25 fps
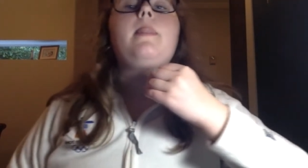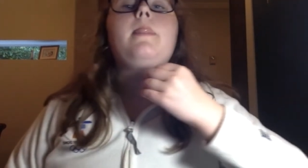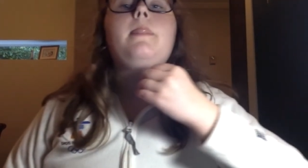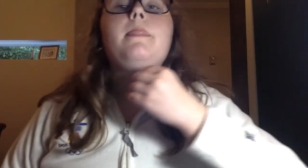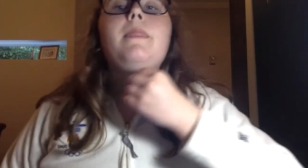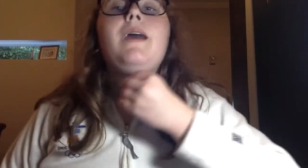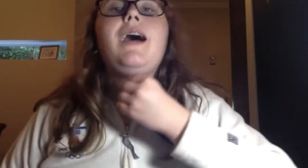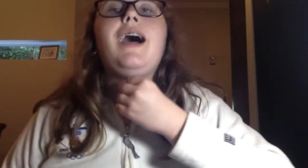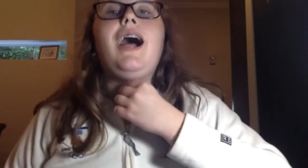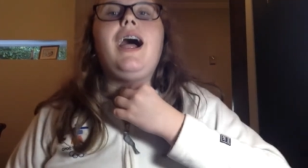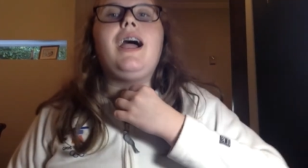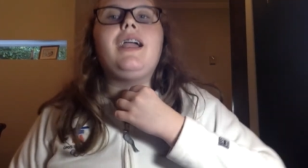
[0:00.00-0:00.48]

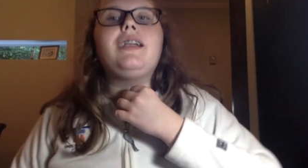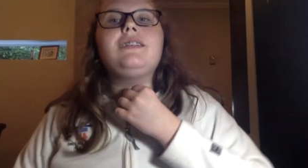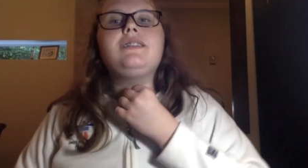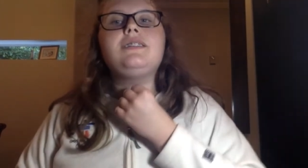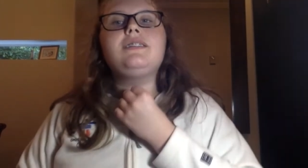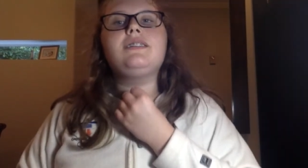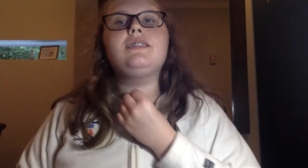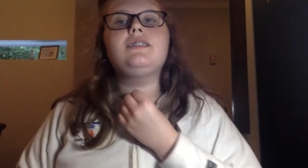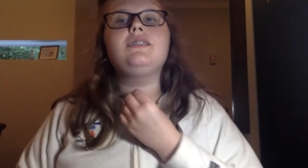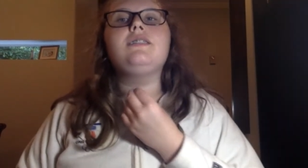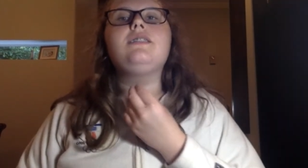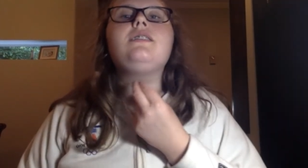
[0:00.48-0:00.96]

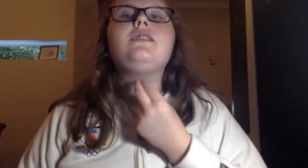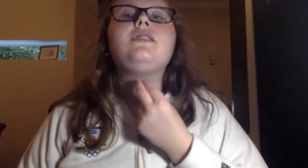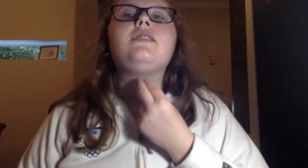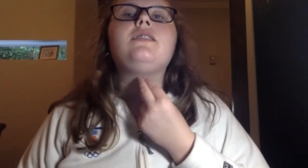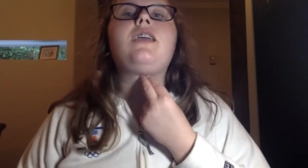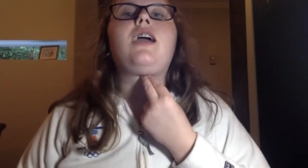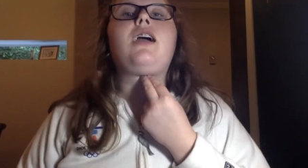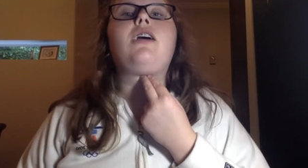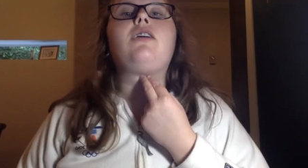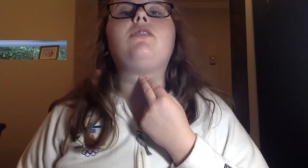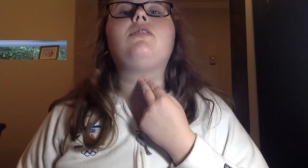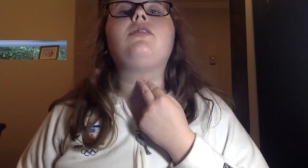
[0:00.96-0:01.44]
that
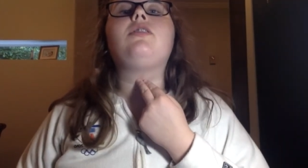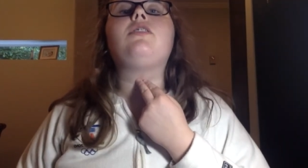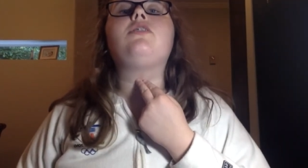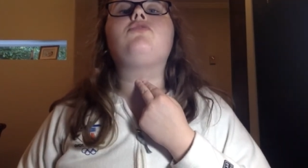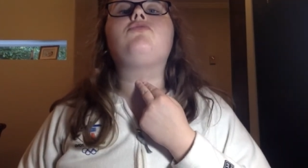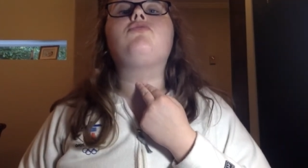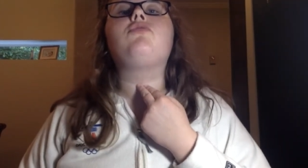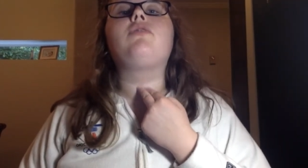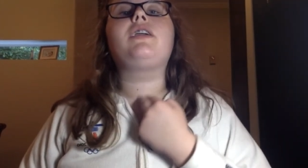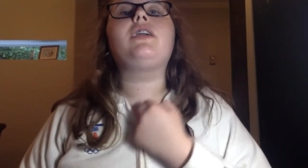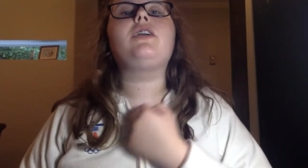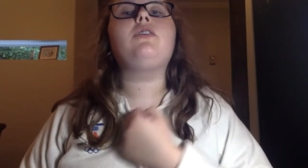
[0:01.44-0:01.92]
the
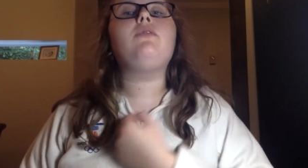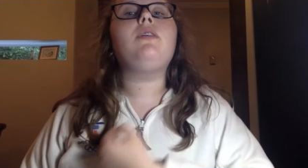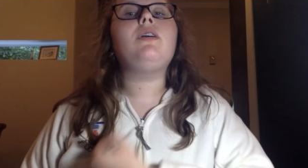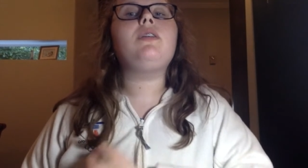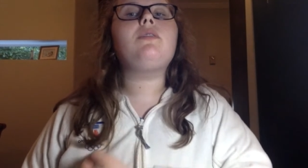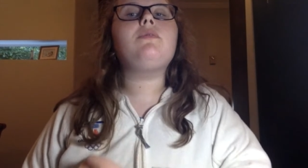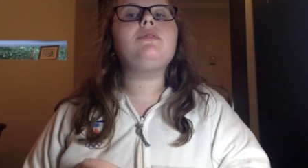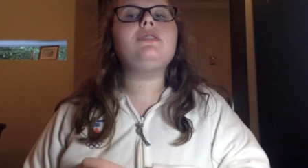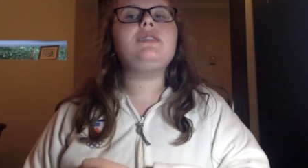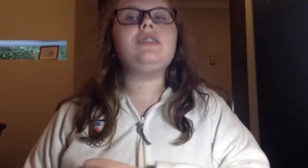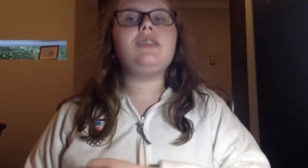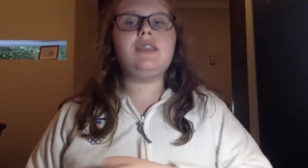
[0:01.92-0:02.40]
drink one
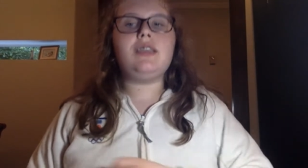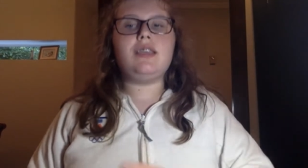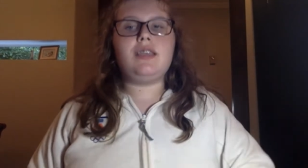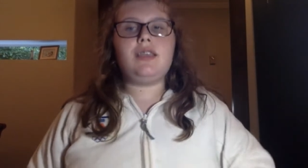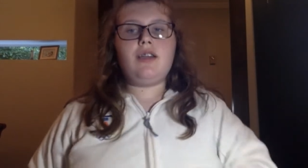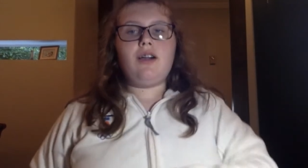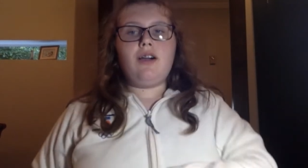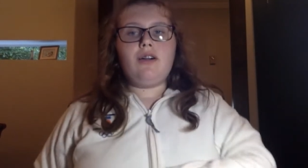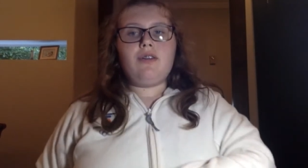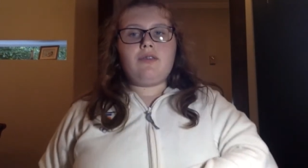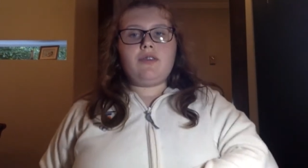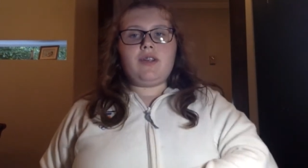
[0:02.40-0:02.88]
was
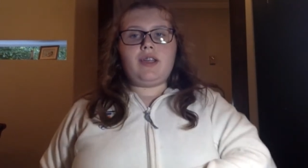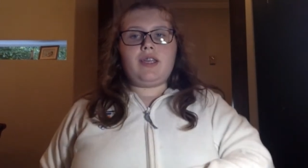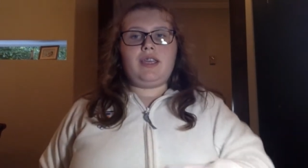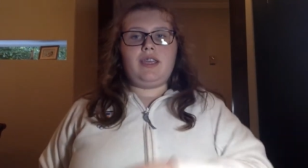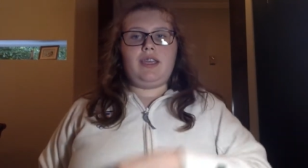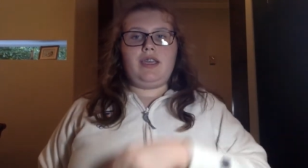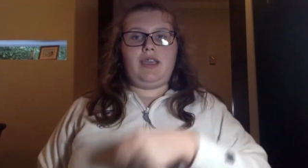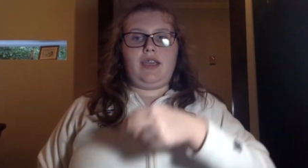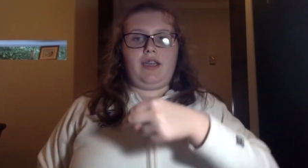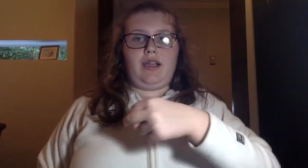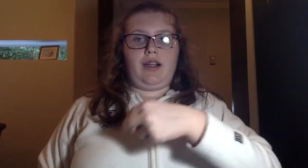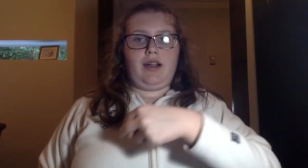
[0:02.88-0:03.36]
over
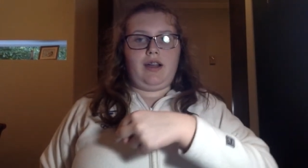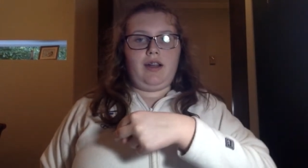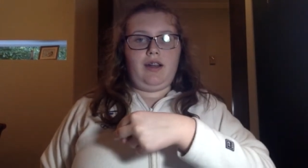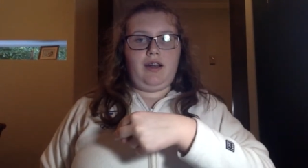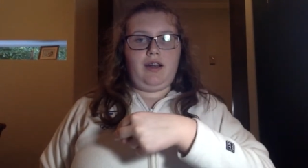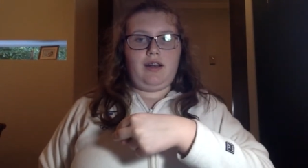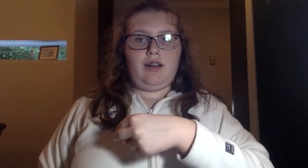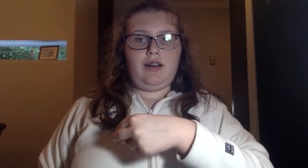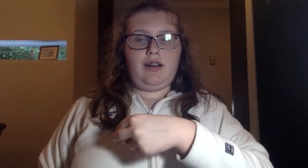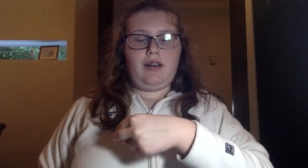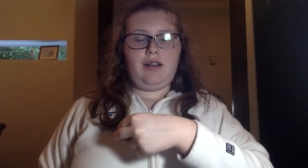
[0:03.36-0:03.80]
here,